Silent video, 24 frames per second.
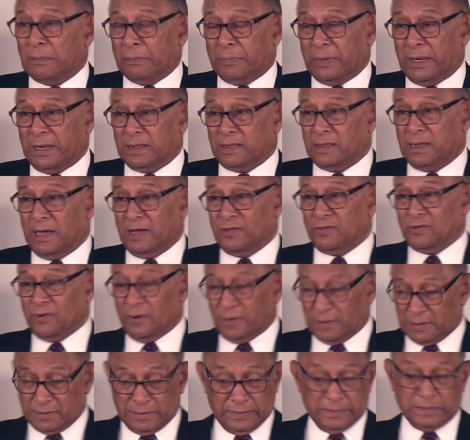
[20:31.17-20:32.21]
but I
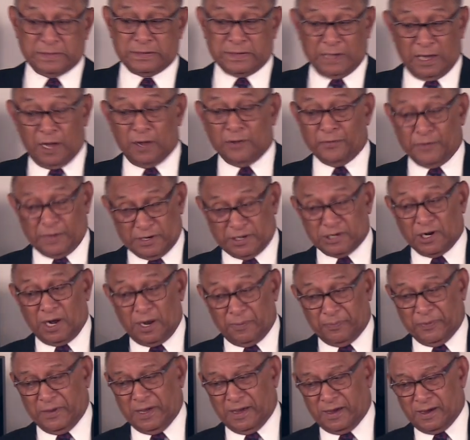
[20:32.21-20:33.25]
thought it's on the
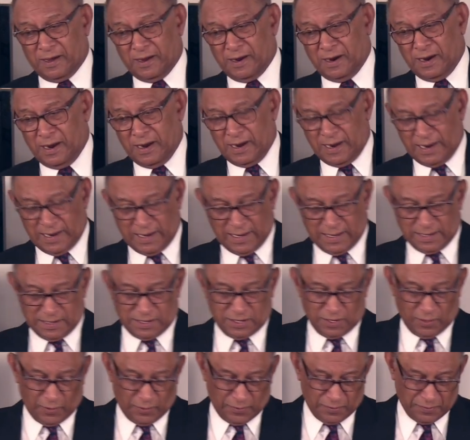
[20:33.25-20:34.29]
topic. And
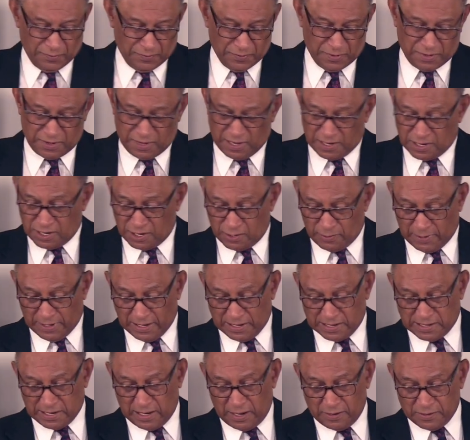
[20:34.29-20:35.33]
so this is what
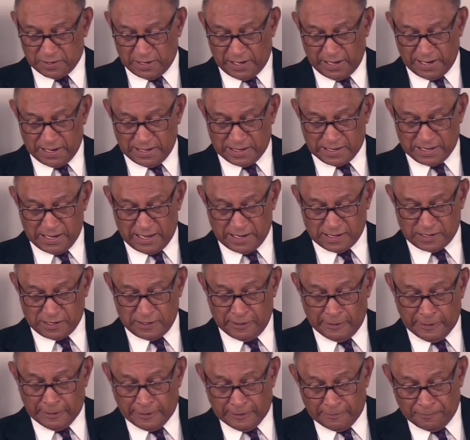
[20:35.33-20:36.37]
it sounds like. It says,
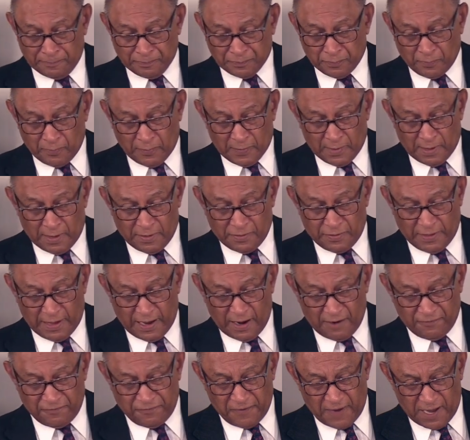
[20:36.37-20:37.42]
there
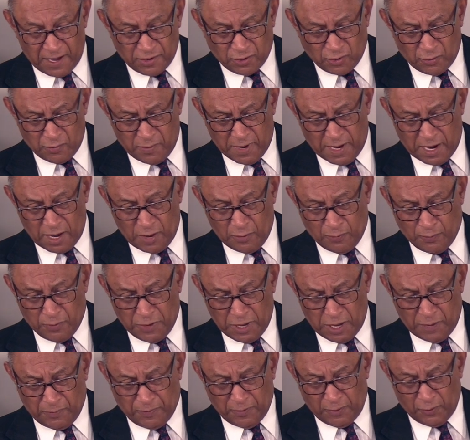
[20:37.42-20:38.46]
are far too many
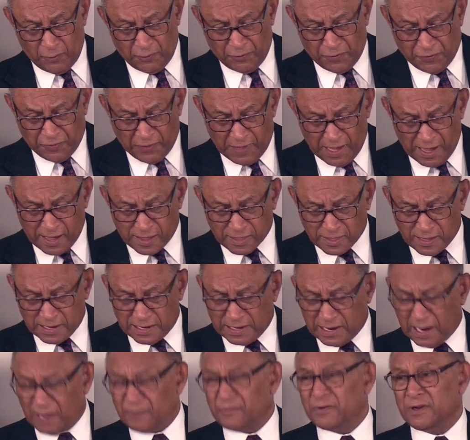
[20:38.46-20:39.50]
people who think the
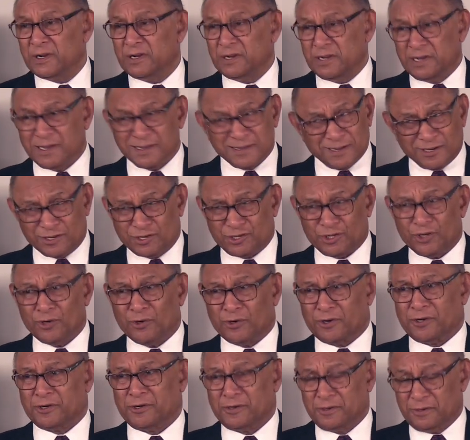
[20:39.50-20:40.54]
devil is a
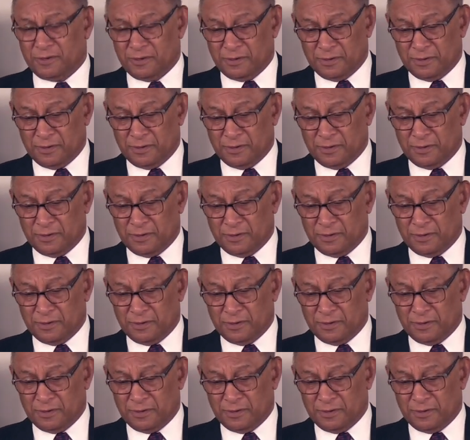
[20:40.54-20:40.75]
joke.